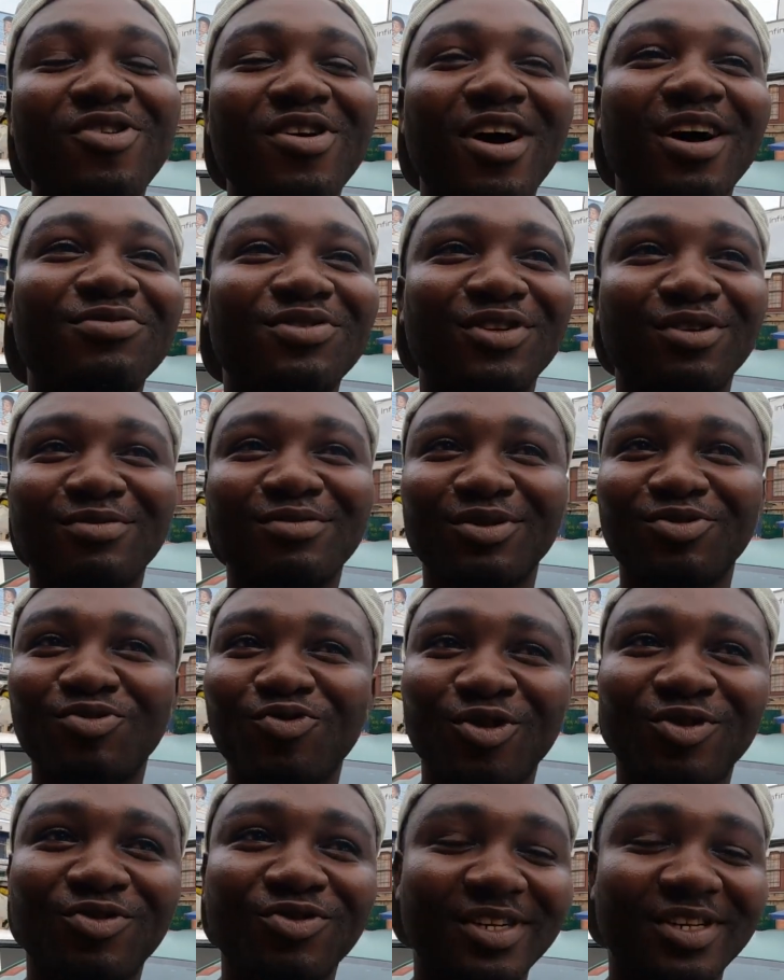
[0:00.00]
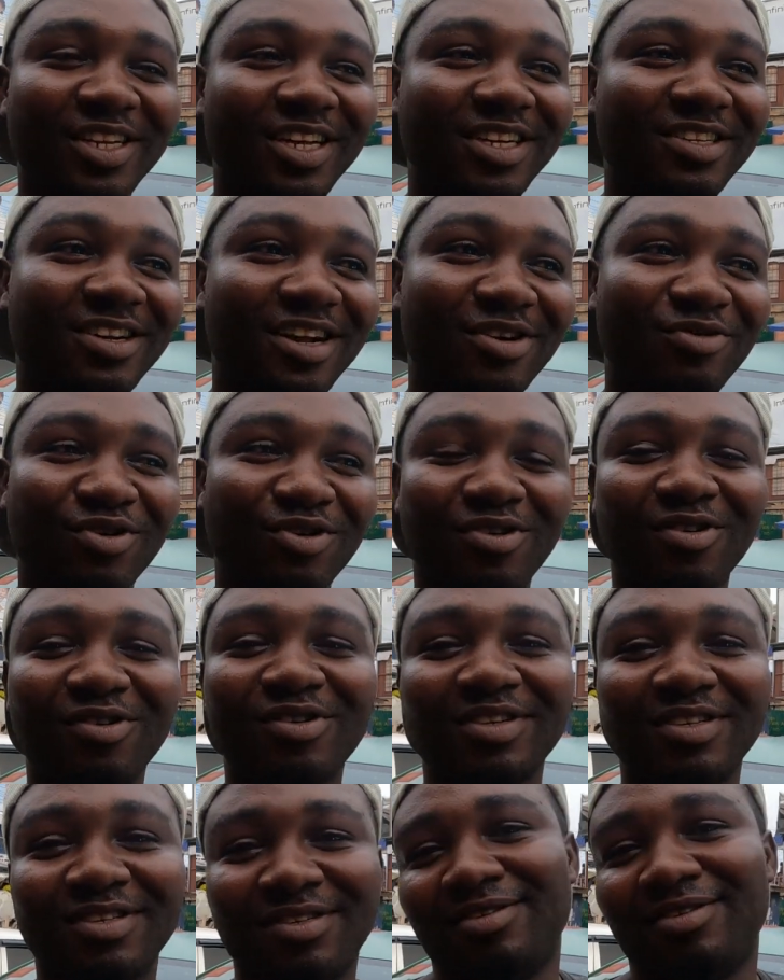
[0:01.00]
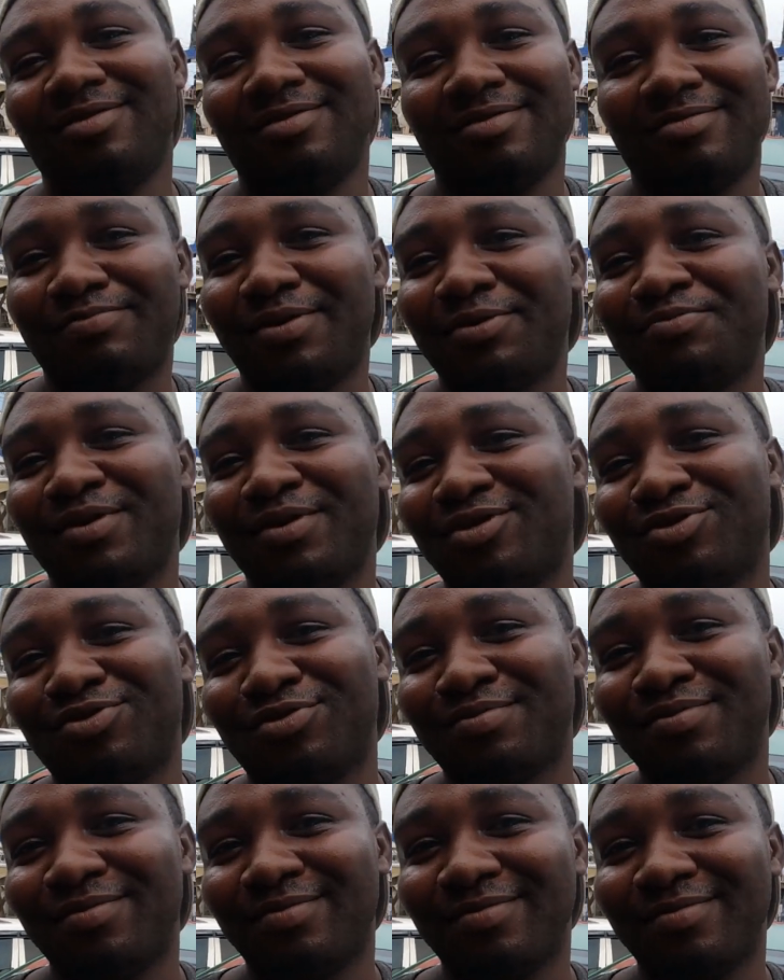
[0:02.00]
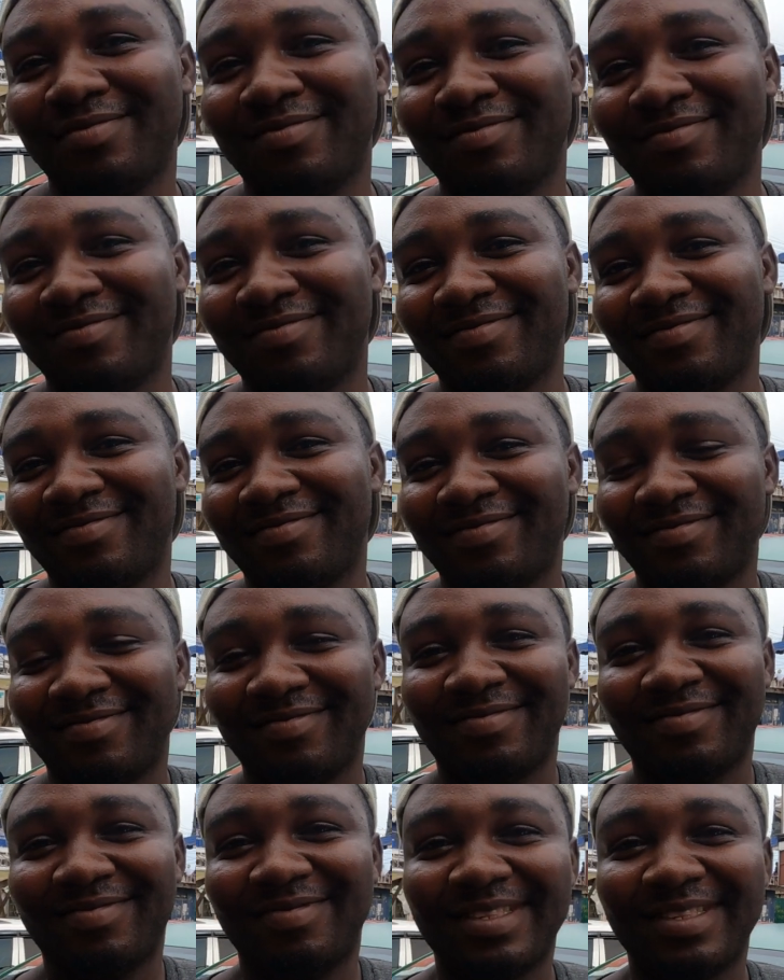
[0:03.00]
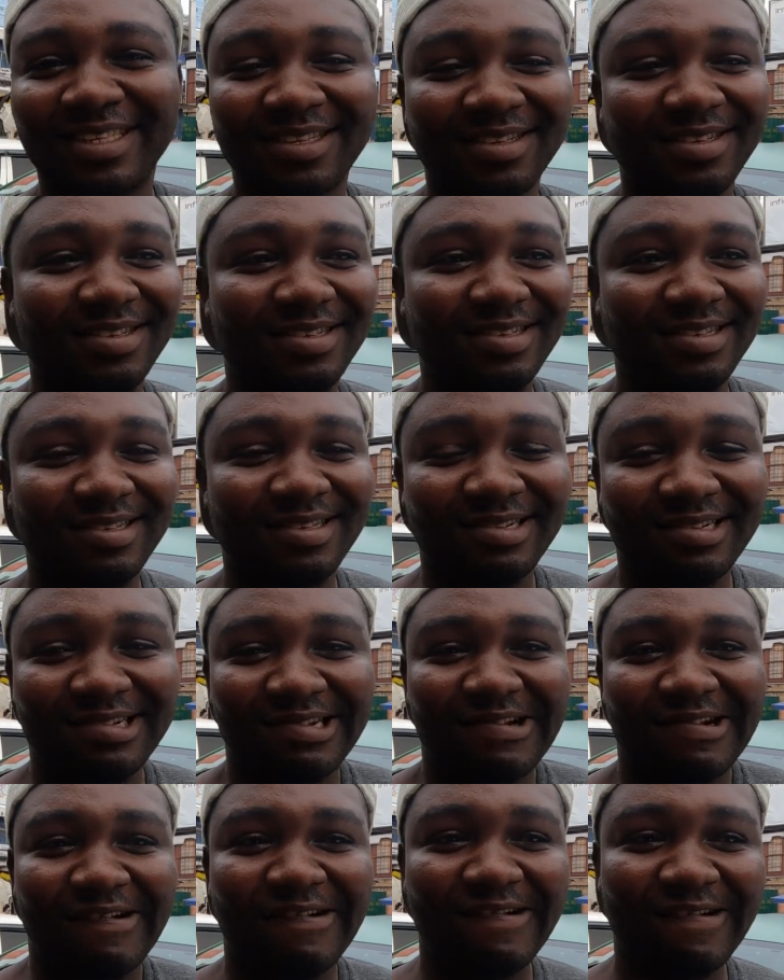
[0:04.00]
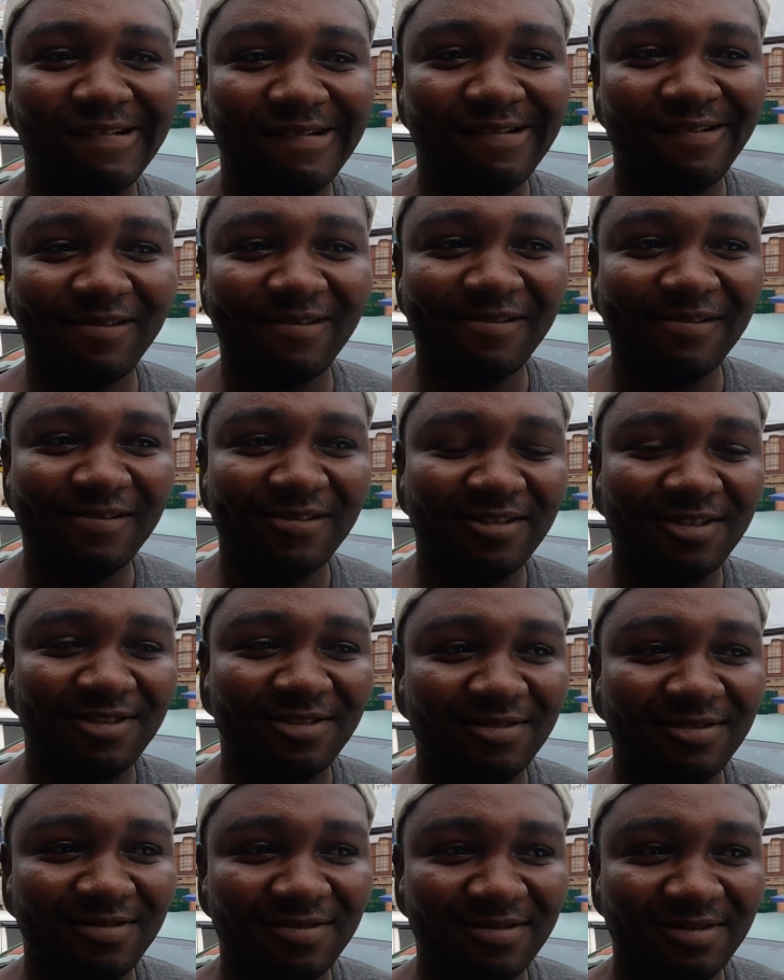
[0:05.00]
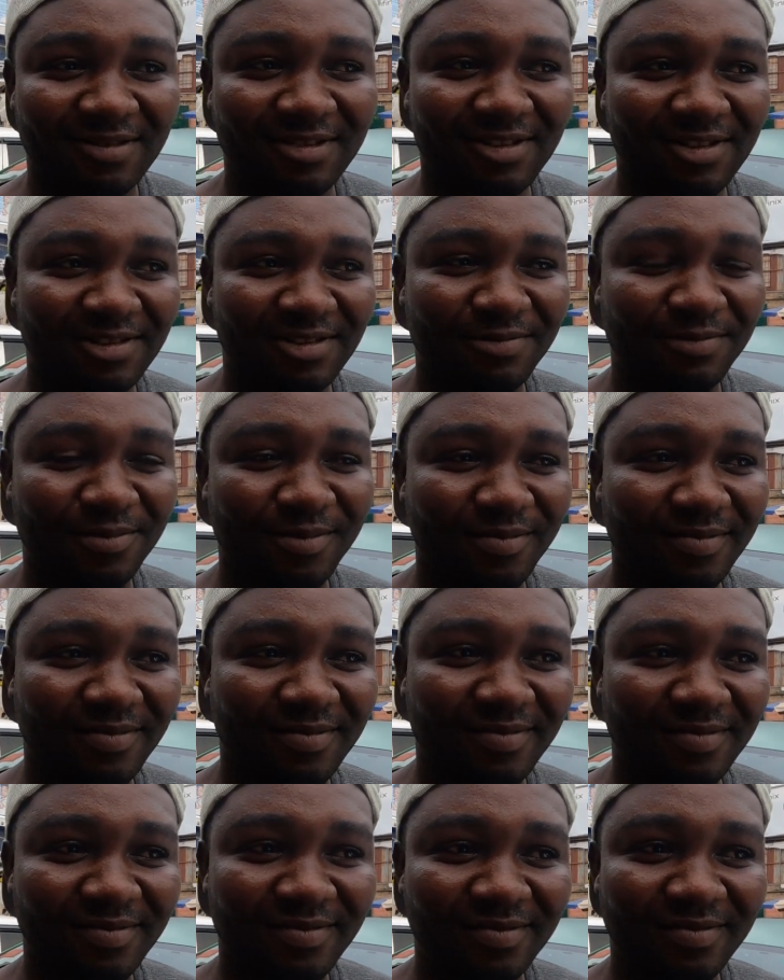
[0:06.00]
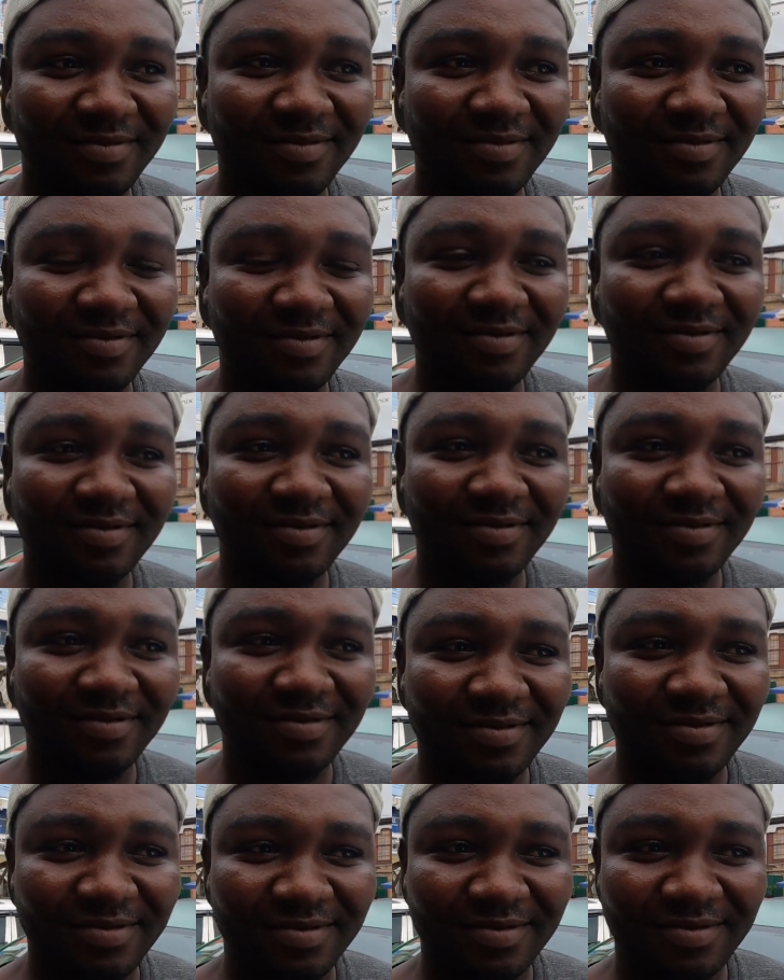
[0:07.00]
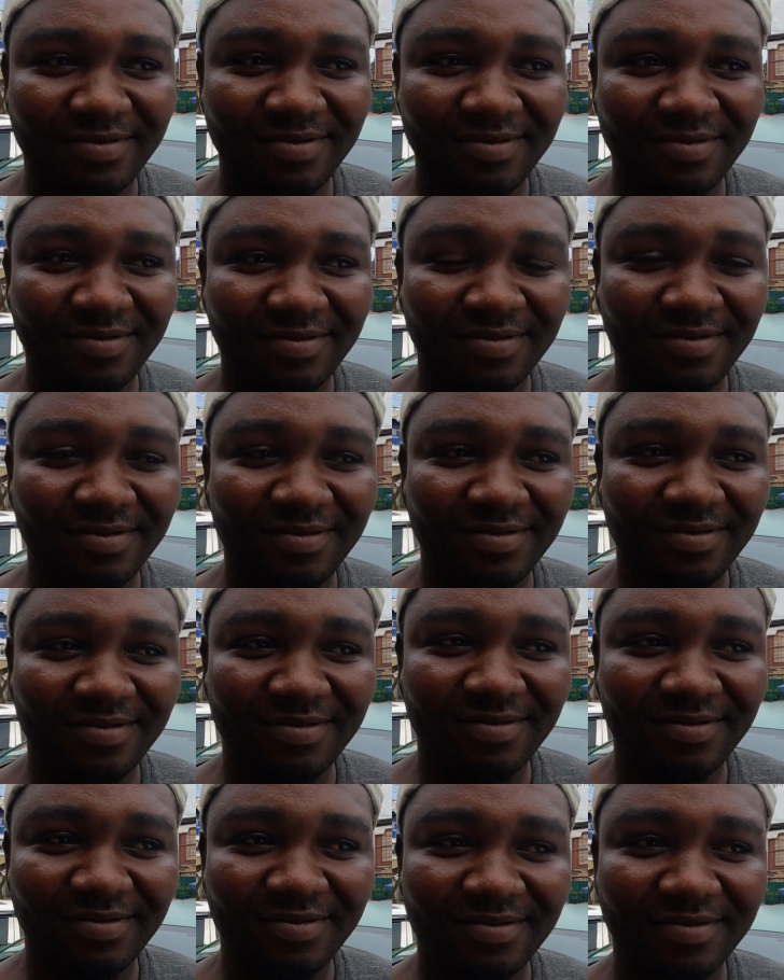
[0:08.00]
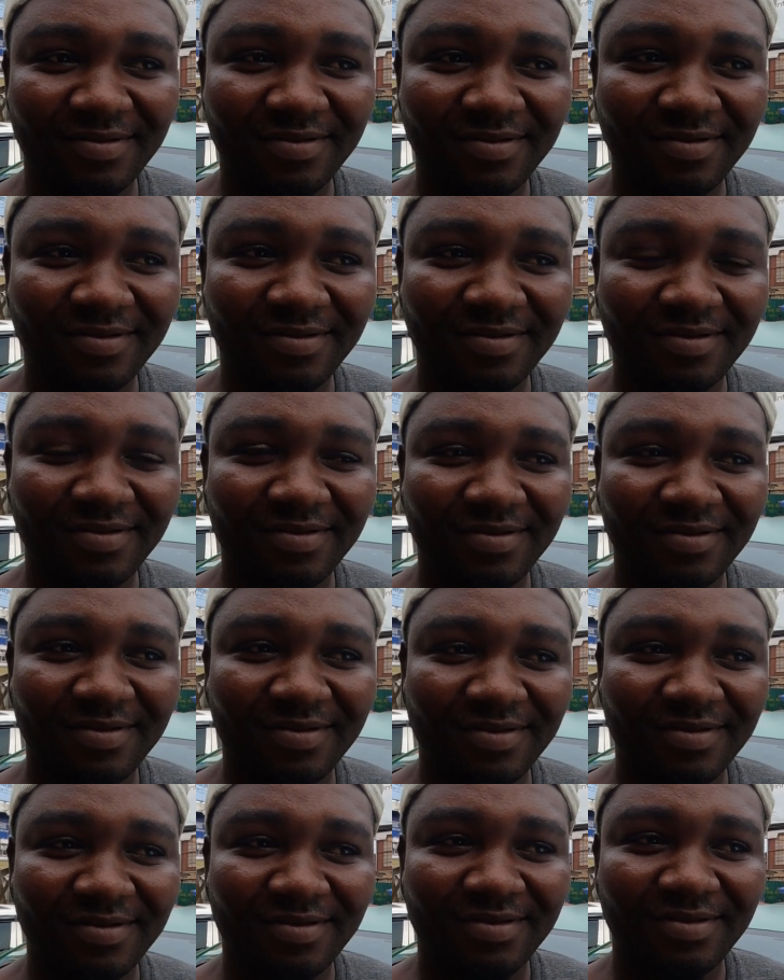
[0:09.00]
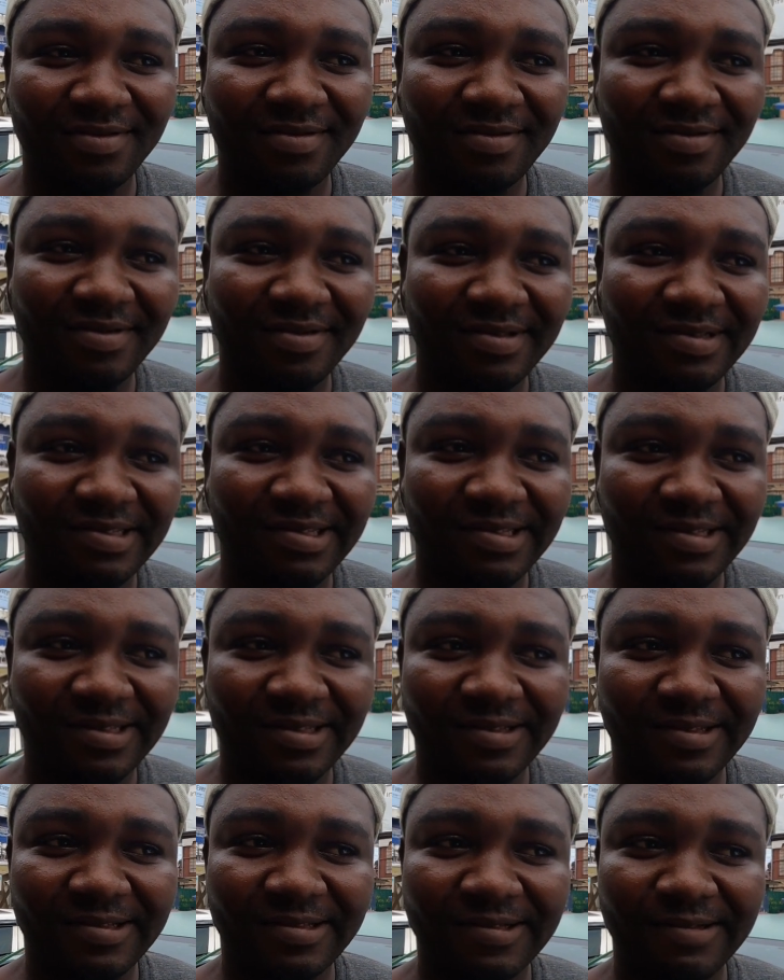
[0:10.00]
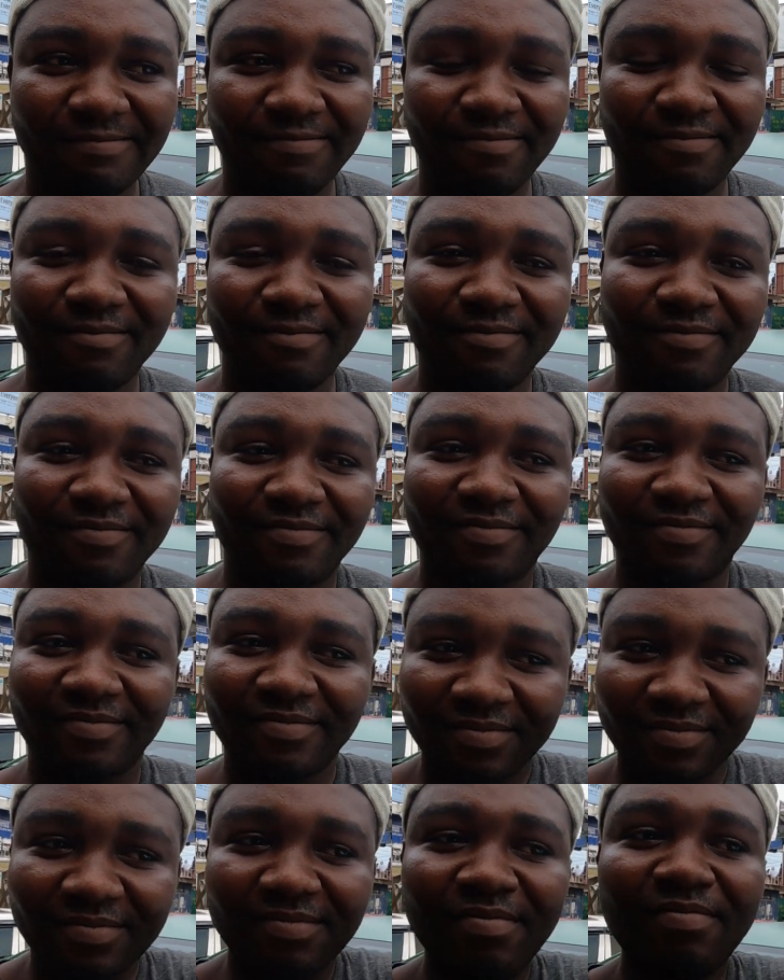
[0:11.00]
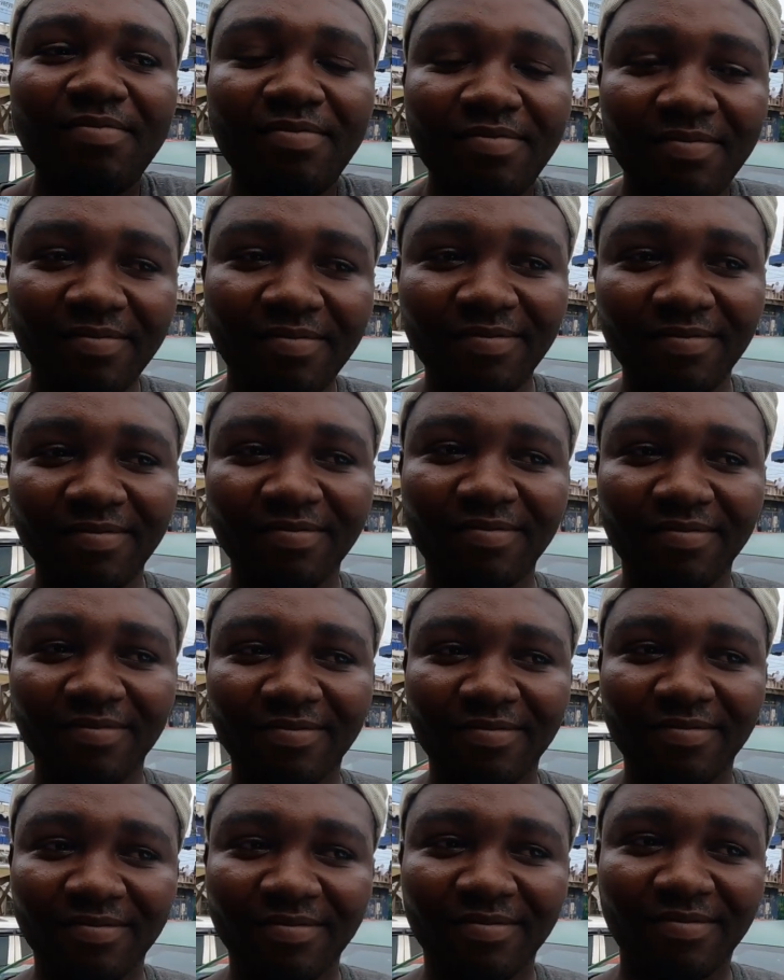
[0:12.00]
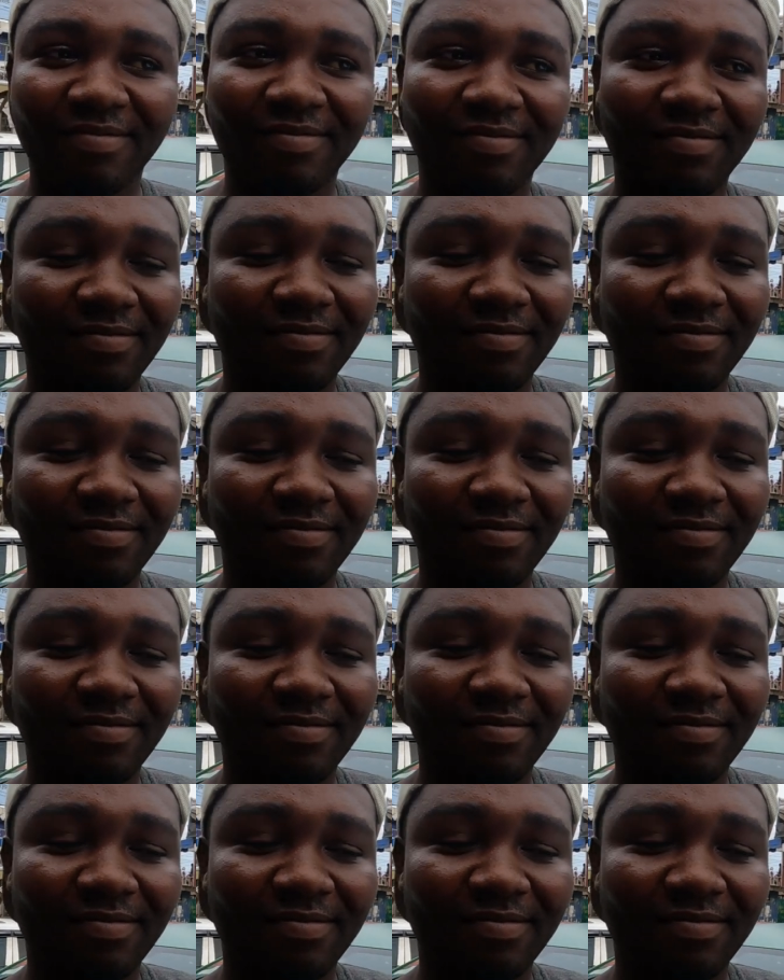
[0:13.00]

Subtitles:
When you have something watery in Nigeria, we call it pepper soup. Uh-huh. But the actual name for soup, or what actually means, like how do I even put it? What soup actually means is something watery.